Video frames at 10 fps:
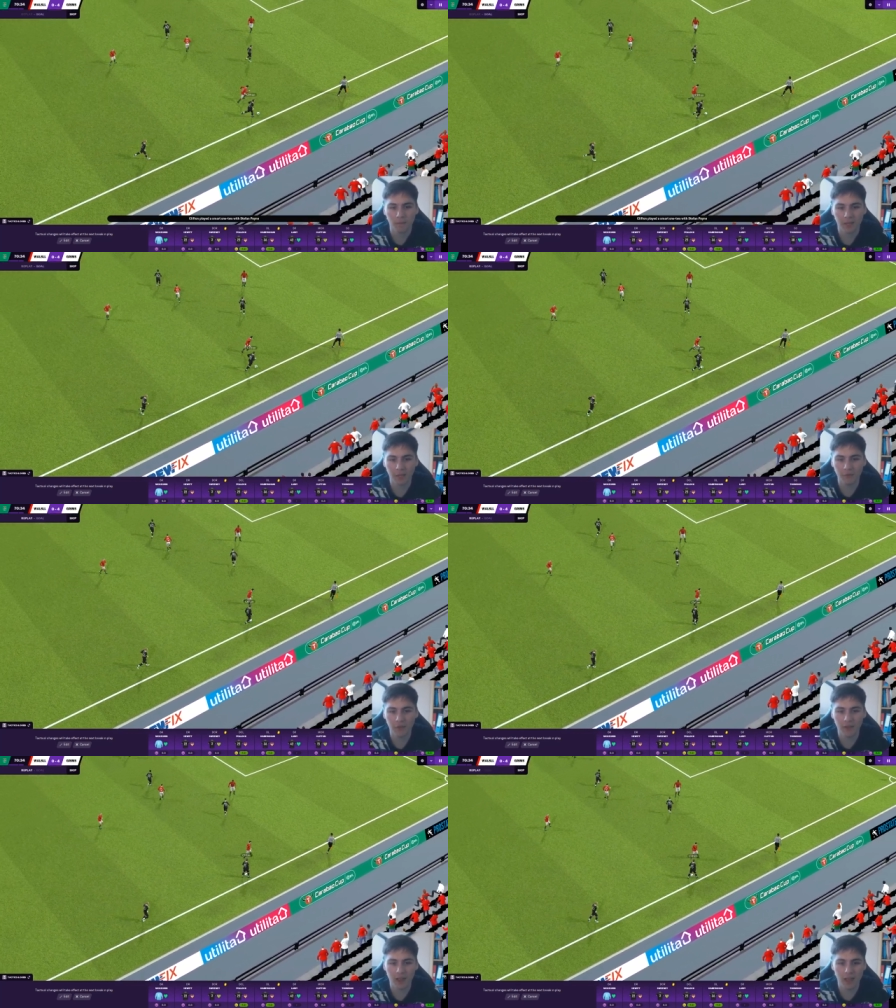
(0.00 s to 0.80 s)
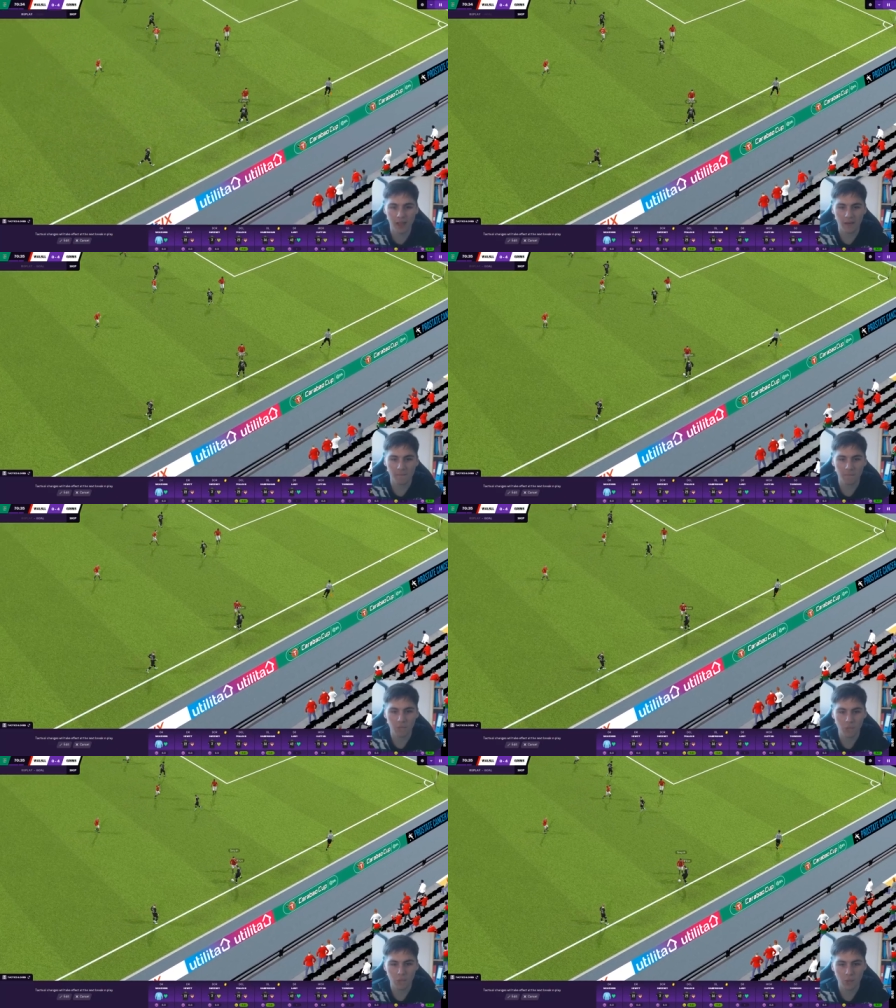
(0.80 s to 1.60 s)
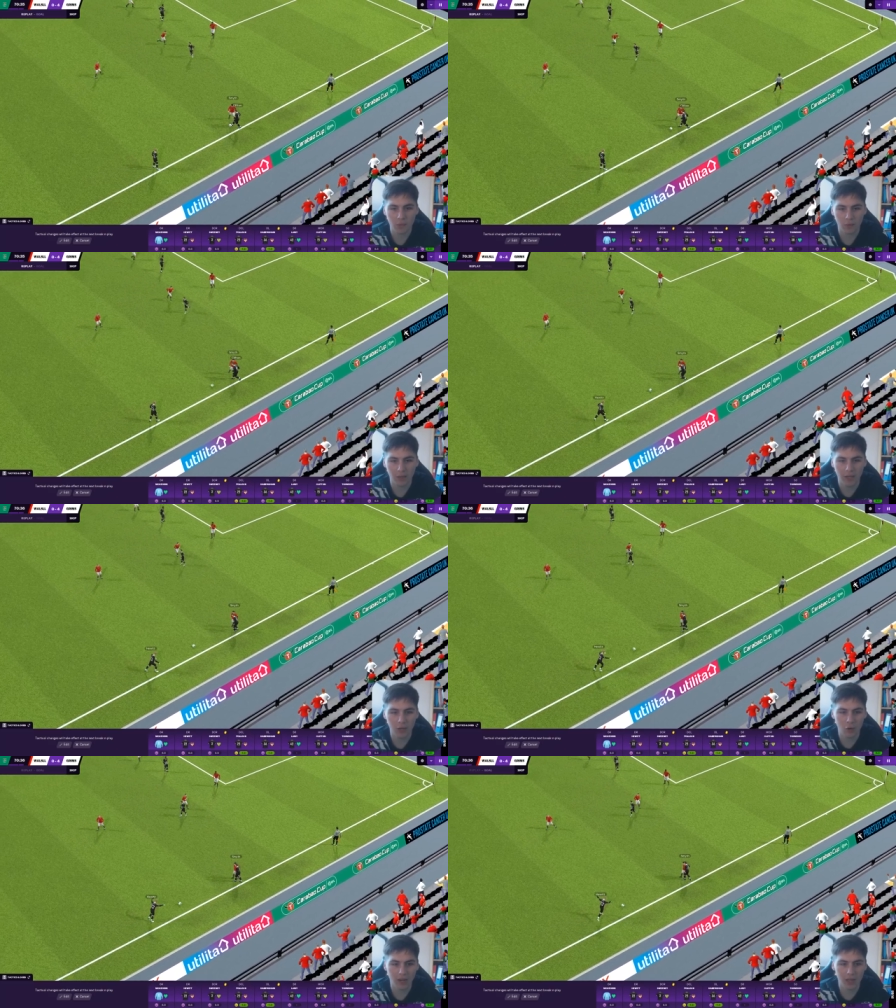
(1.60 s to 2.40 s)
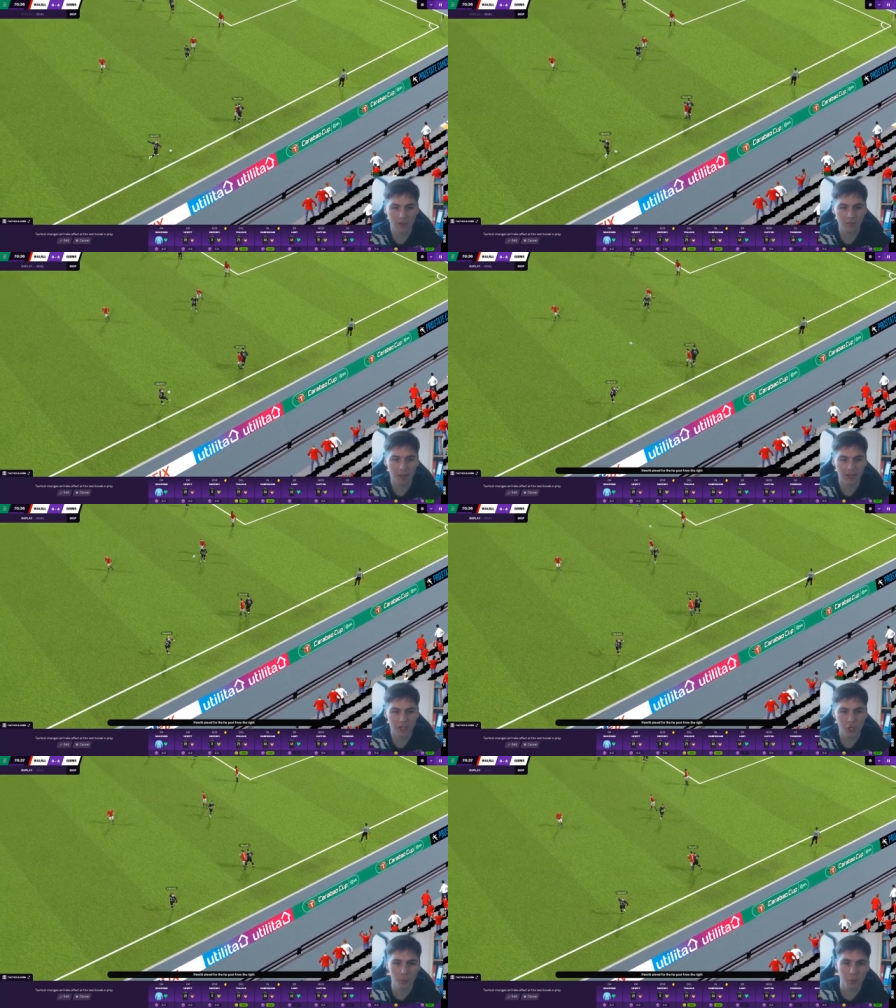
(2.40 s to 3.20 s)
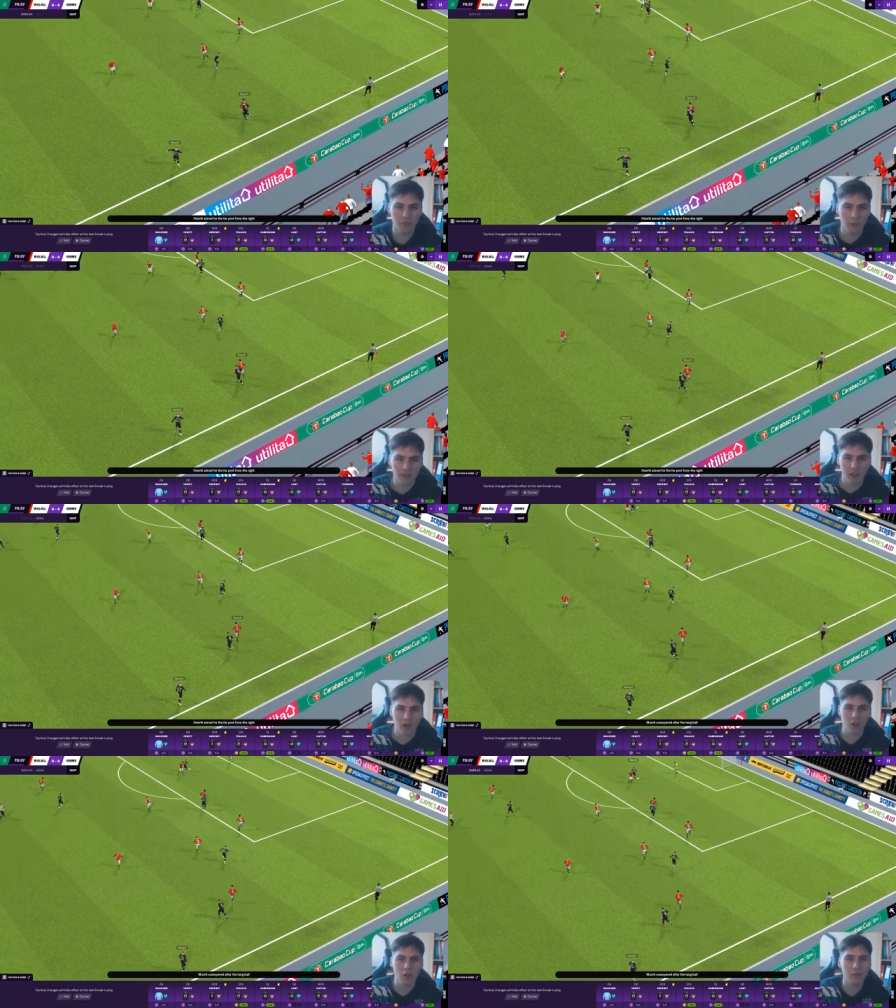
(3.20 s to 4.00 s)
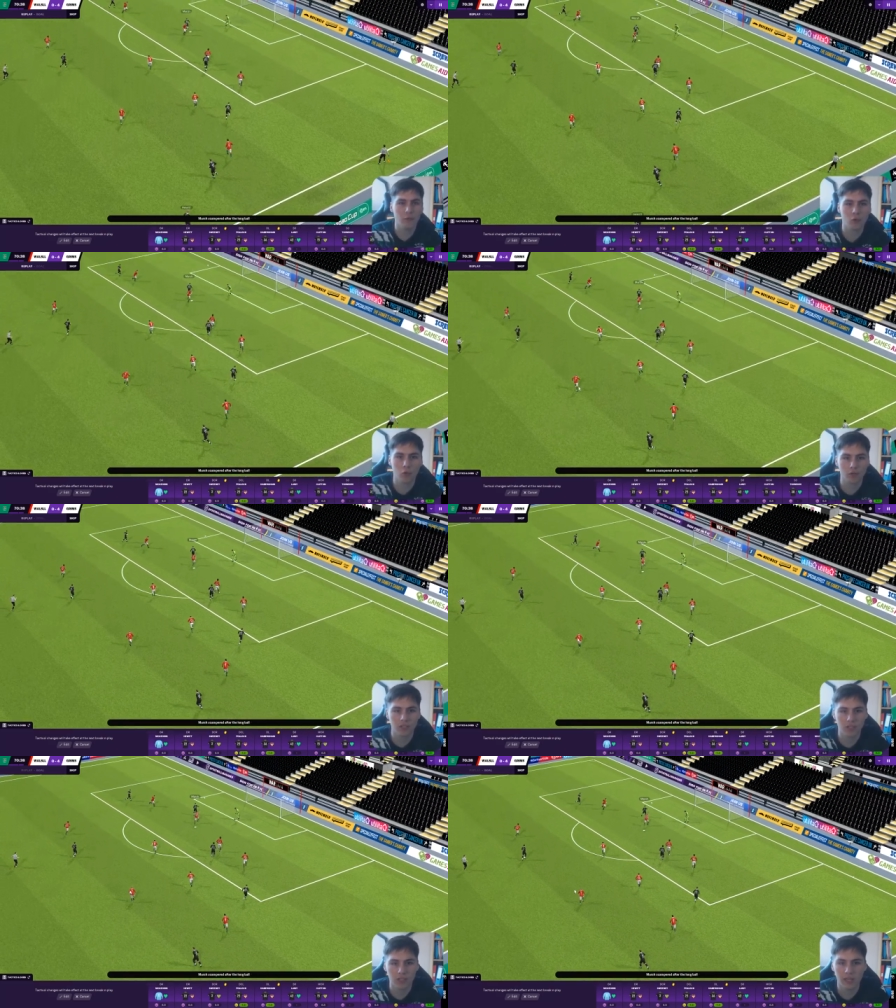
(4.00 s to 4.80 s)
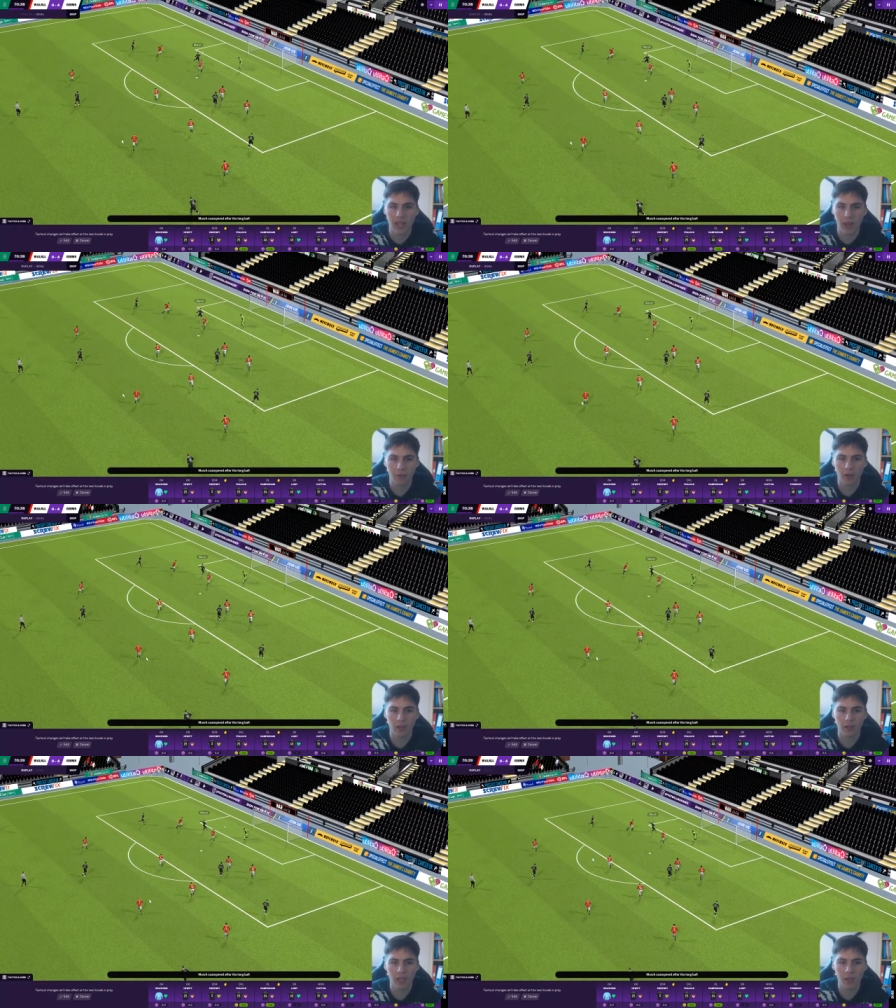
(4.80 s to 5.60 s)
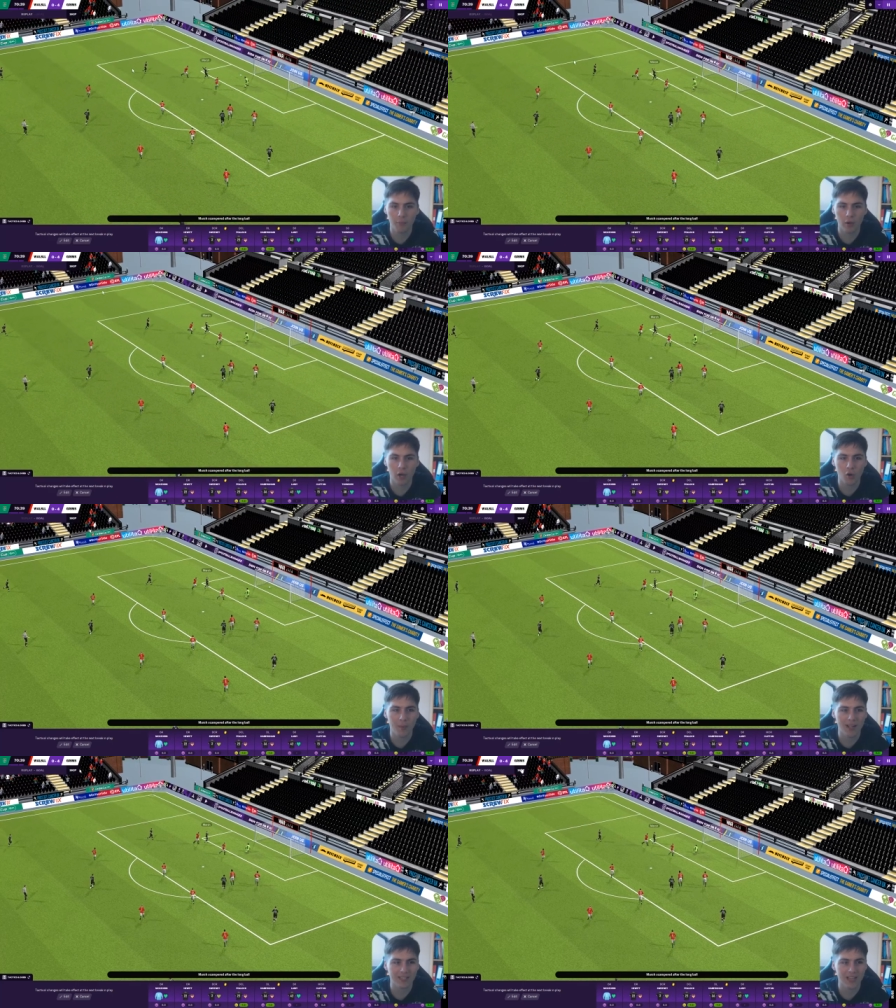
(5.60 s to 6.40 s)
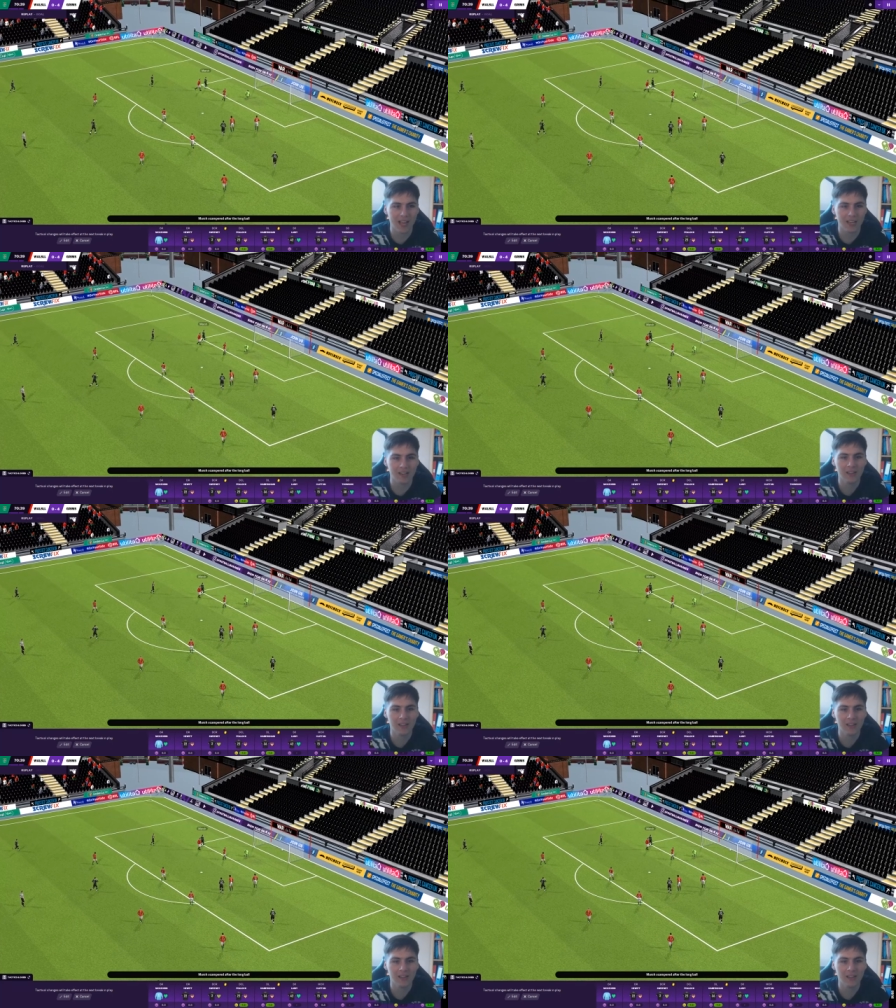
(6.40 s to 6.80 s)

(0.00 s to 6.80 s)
Clifton there Little layoff back. Hewitt with a delightful cross into the area. Keeper in no man's land.